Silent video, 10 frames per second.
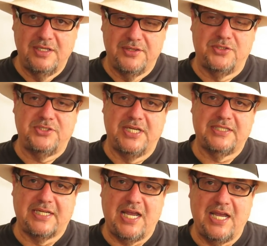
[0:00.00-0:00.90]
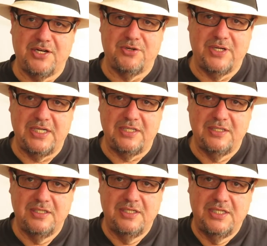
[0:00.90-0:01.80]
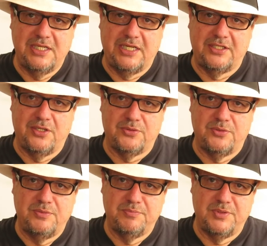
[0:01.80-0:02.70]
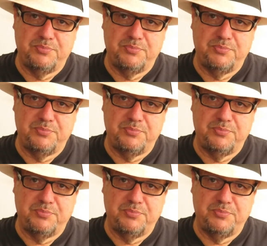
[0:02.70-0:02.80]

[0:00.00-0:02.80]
They'll take the concrete and they'll